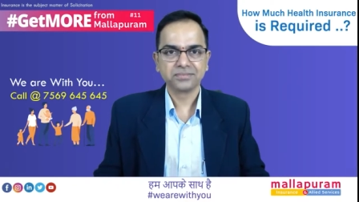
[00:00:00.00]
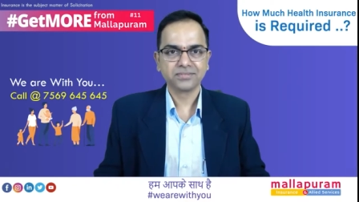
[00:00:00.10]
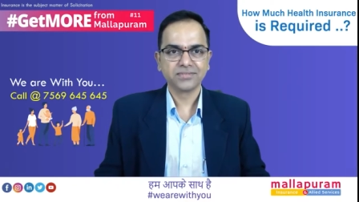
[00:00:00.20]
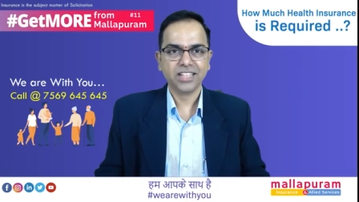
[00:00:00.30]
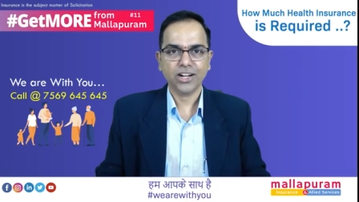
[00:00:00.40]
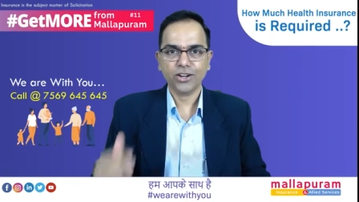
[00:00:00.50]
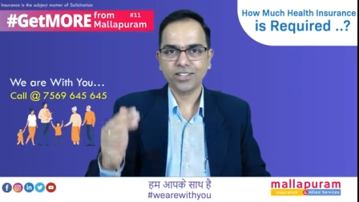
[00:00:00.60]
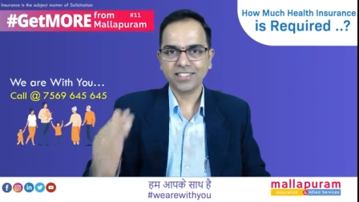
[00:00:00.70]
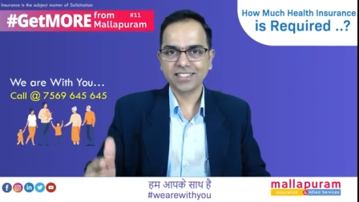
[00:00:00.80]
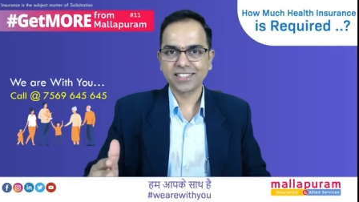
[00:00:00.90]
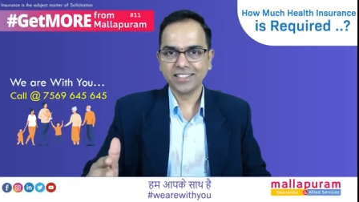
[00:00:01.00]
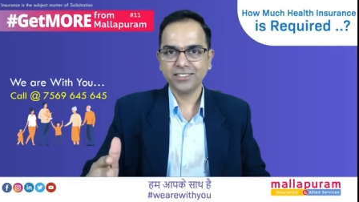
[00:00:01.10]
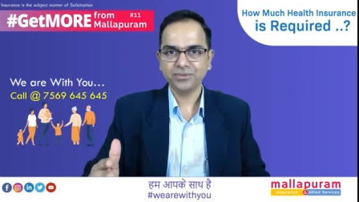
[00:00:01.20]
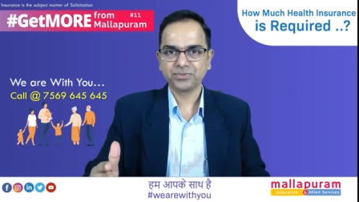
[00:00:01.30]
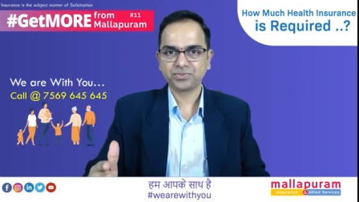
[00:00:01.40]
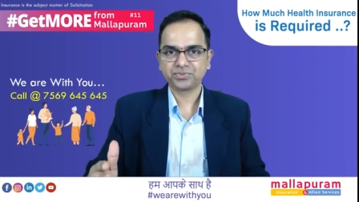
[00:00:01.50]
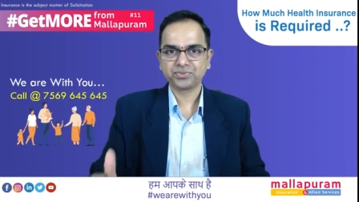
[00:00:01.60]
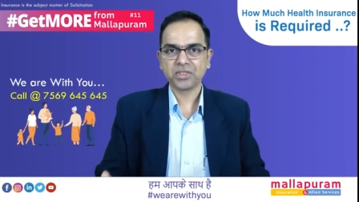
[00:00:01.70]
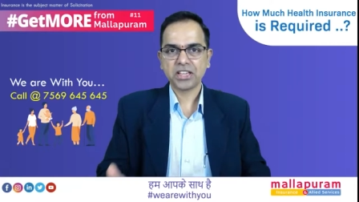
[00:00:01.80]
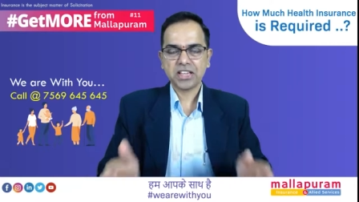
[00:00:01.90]
Is this clear?
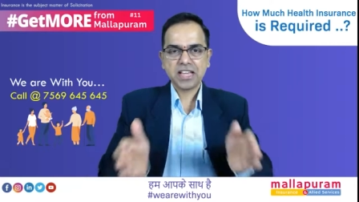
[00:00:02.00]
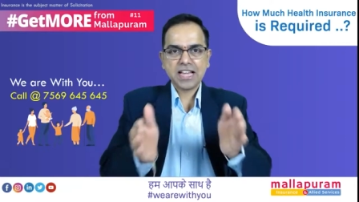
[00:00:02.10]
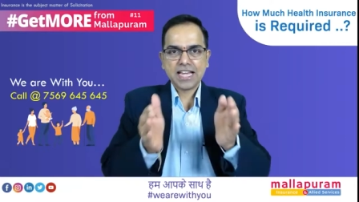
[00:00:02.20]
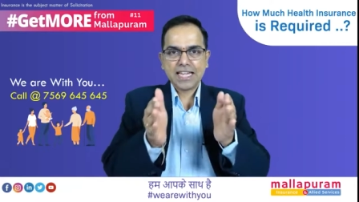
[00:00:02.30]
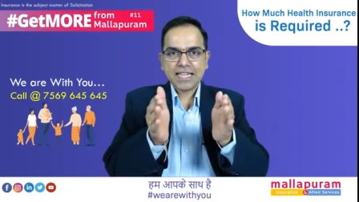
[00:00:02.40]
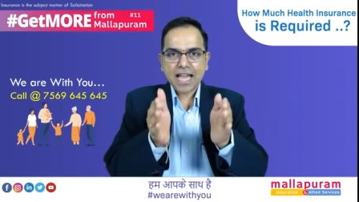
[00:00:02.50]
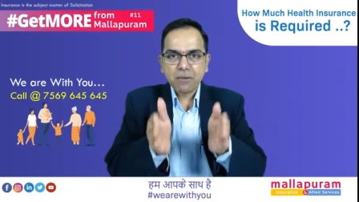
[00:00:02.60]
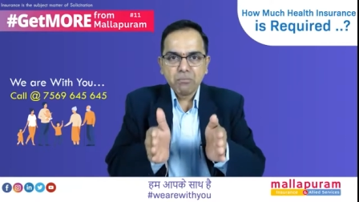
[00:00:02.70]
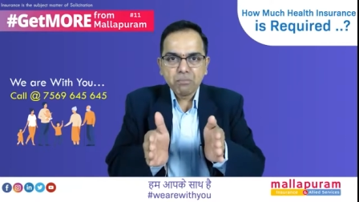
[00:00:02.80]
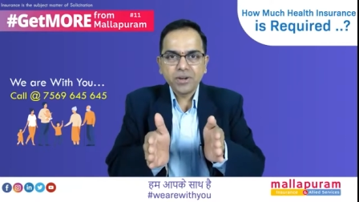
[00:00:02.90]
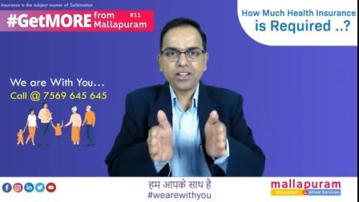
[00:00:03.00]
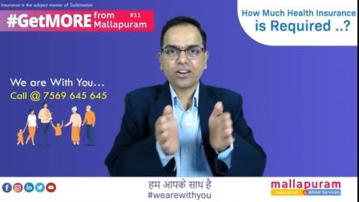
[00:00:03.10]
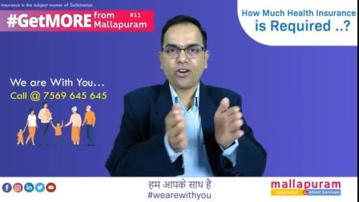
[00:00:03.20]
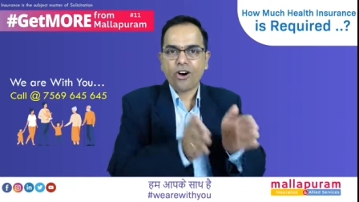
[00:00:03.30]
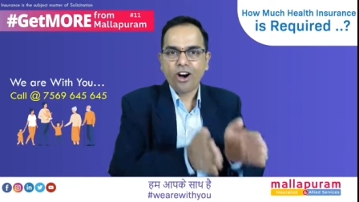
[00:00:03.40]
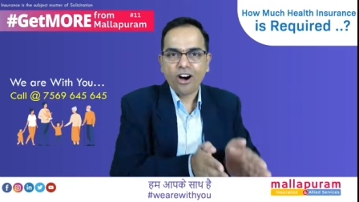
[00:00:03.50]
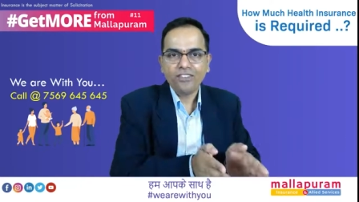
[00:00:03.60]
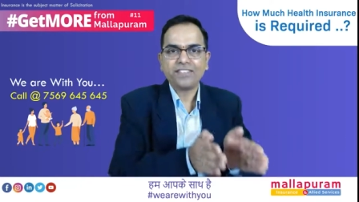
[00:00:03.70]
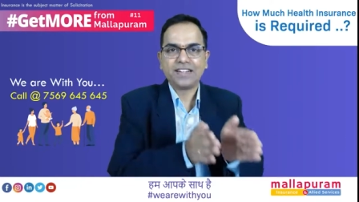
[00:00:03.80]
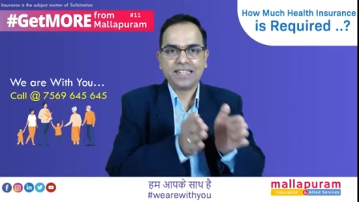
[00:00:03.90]
Number of
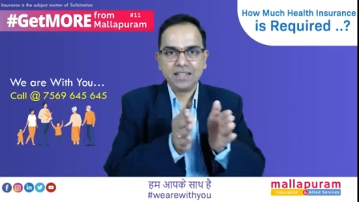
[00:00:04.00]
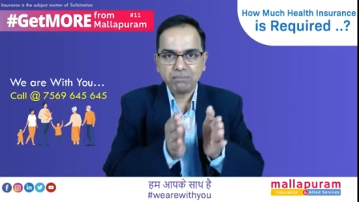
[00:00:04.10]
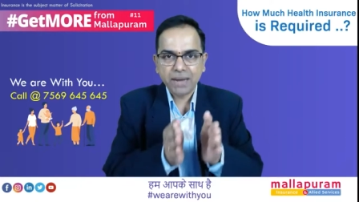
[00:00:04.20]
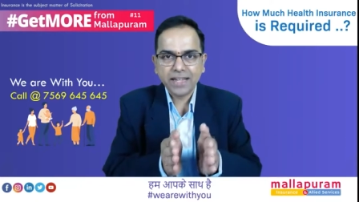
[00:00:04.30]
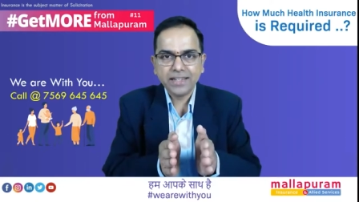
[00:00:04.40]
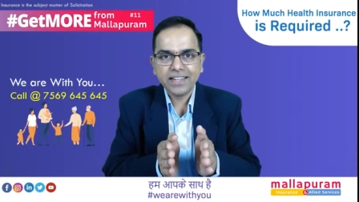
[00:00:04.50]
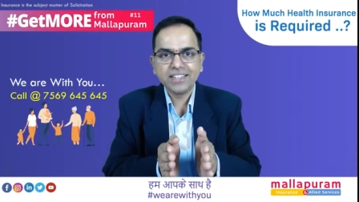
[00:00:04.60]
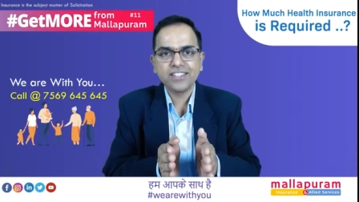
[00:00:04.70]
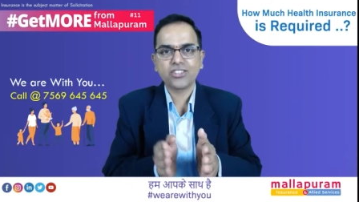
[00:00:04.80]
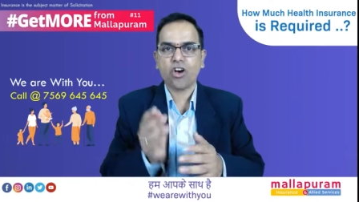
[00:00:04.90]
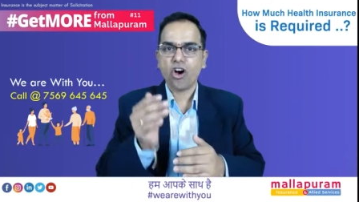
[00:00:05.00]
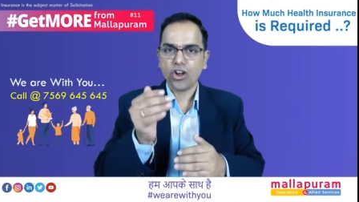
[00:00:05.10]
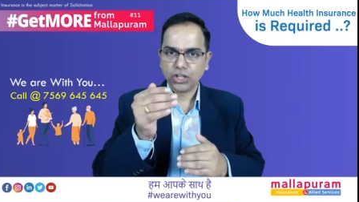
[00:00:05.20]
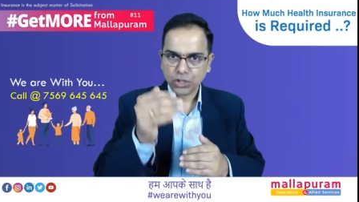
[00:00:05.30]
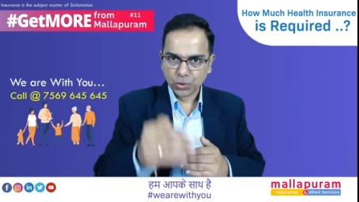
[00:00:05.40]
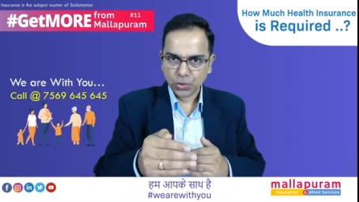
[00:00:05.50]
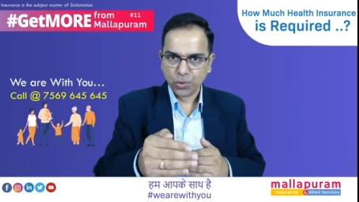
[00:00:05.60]
dependents on you